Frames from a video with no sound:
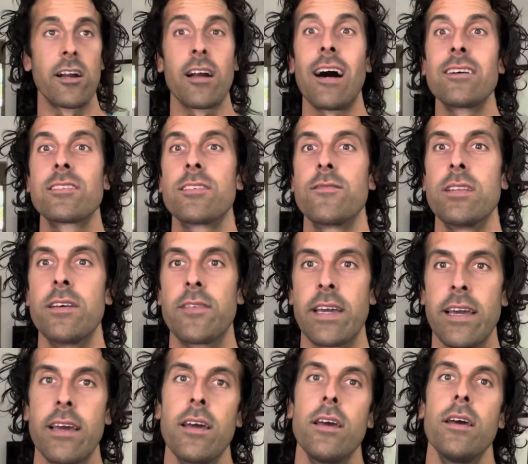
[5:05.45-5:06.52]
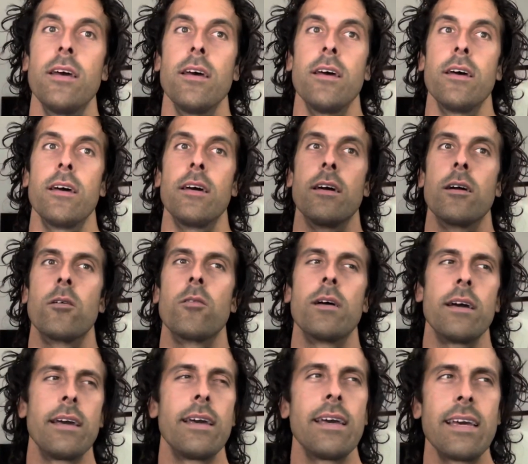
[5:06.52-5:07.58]
Cost of living.
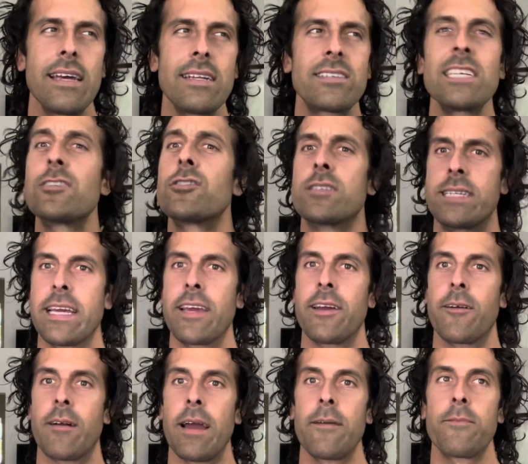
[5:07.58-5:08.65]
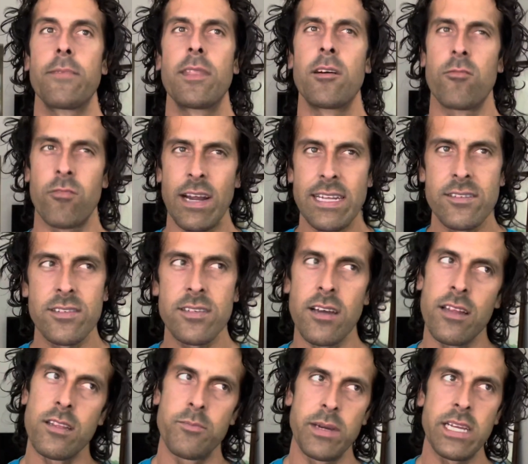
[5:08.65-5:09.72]
It's interesting here, right? The rents
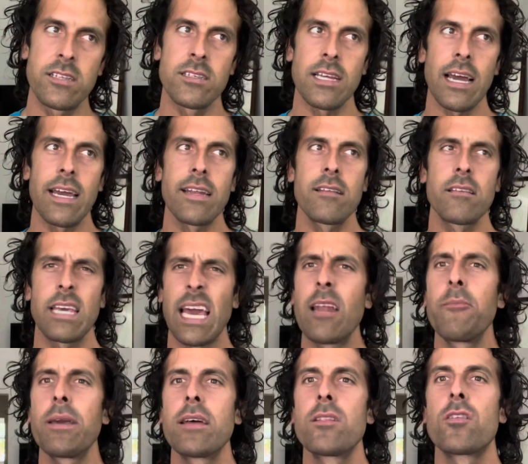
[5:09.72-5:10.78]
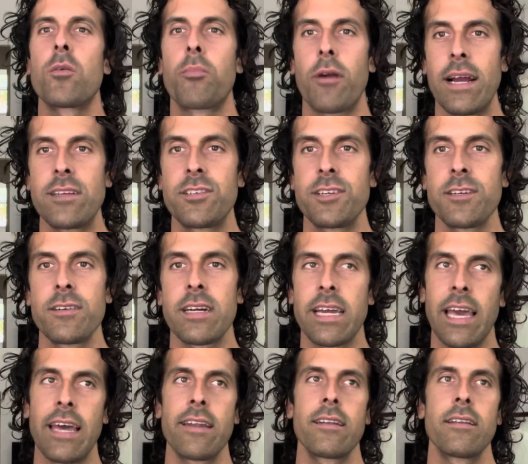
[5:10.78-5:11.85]
on the beach side can be a little pricier.
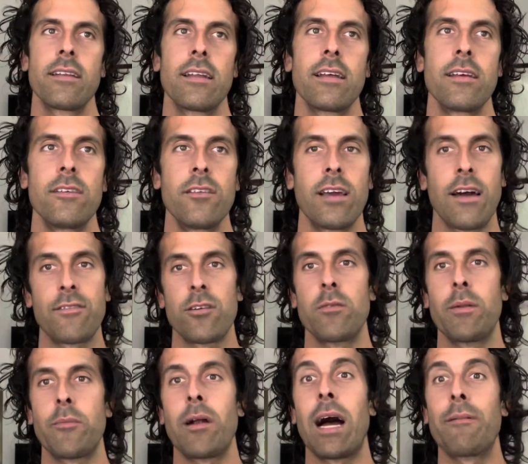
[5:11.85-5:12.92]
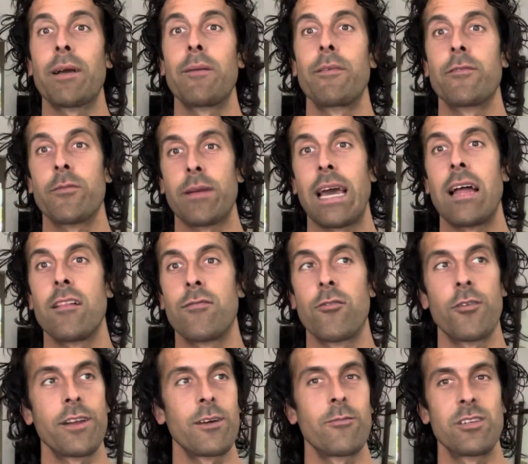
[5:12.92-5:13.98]
Again, you have to remember I'm coming from
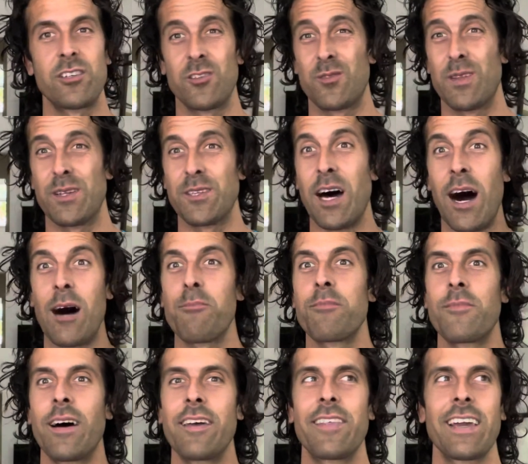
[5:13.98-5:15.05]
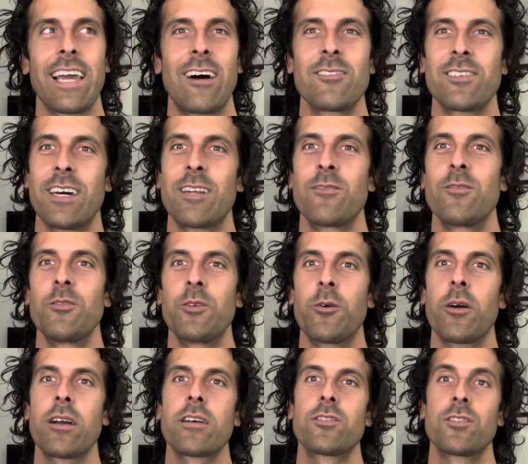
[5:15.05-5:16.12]
California, which is the top, I think, outside of New
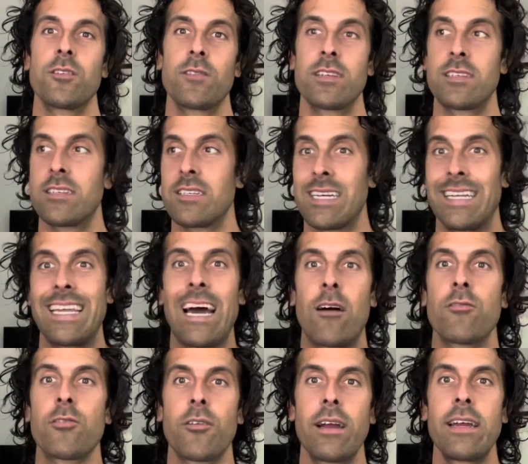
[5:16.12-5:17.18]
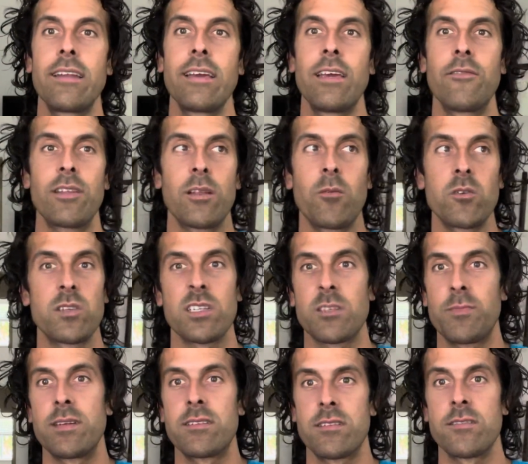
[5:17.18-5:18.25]
York. So this is a downgrade. Even the most
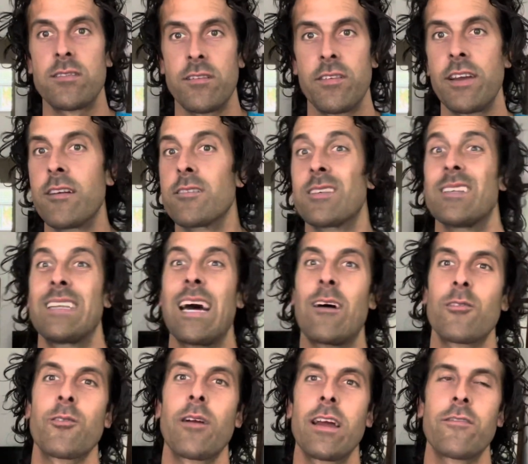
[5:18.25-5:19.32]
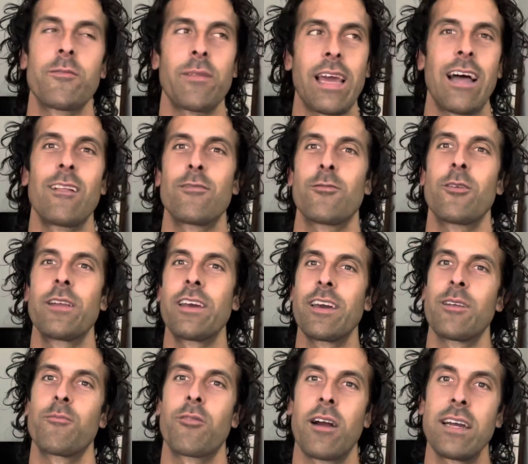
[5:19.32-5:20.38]
expensive stuff here is a downgrade from California
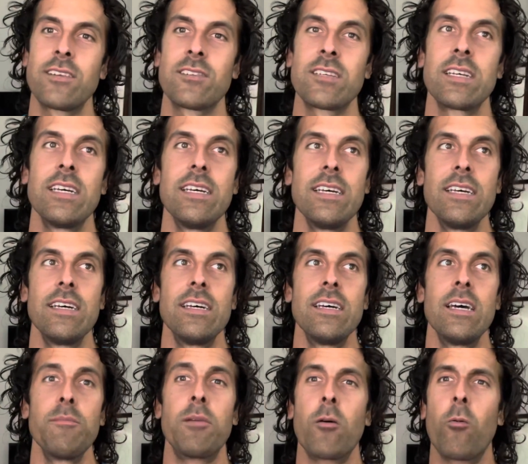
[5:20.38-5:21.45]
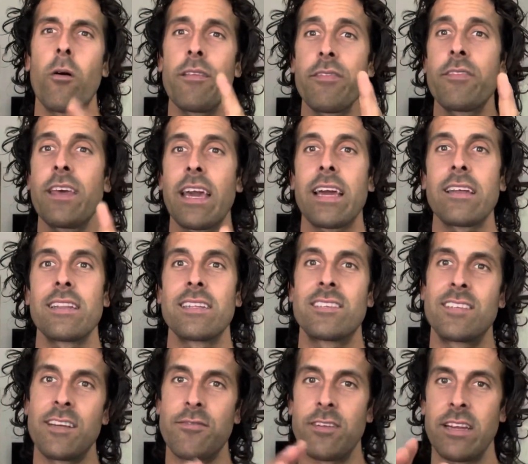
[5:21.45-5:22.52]
in price. But one thing that's
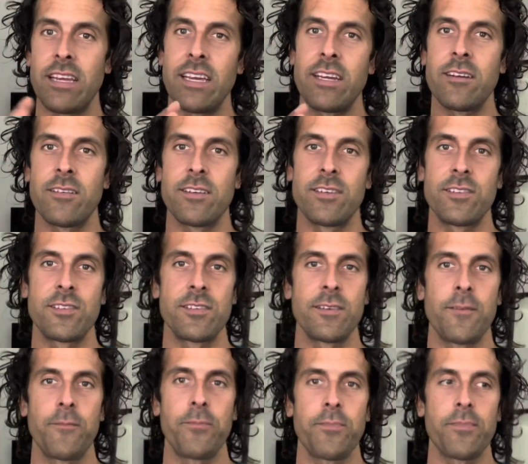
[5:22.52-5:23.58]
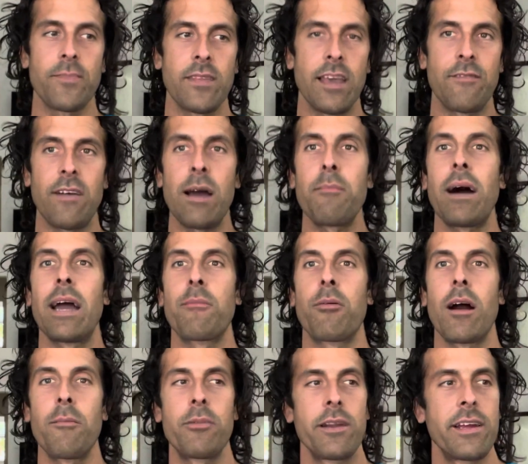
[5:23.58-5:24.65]
different here is if I buy a
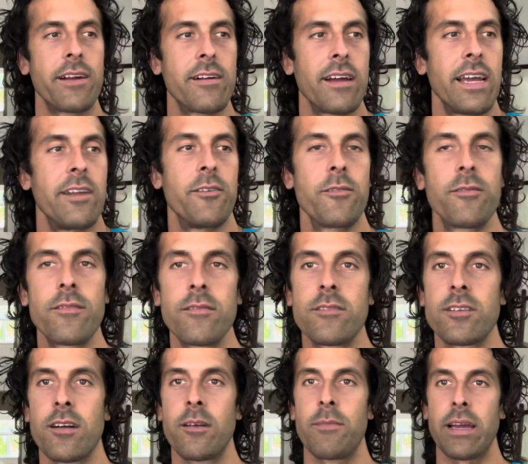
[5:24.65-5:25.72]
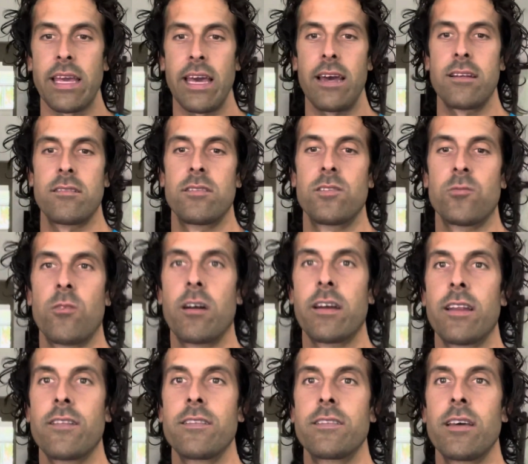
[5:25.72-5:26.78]
property here, hey dude, sorry, my cat is
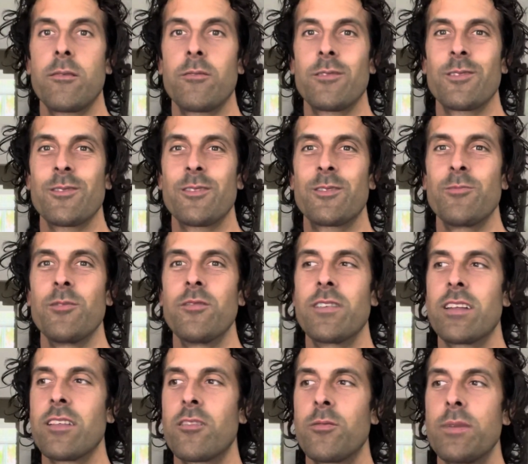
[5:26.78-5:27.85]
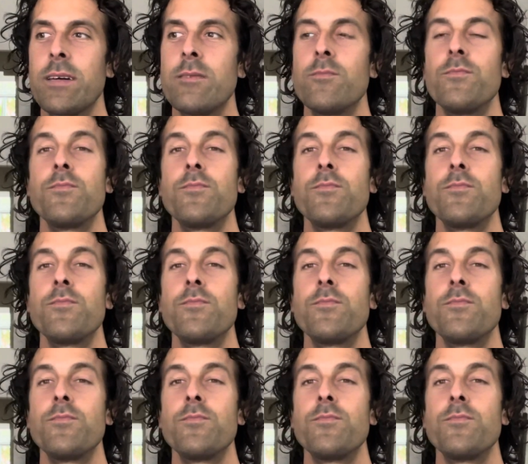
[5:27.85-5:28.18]
walking on the table, so it's moving a little bit.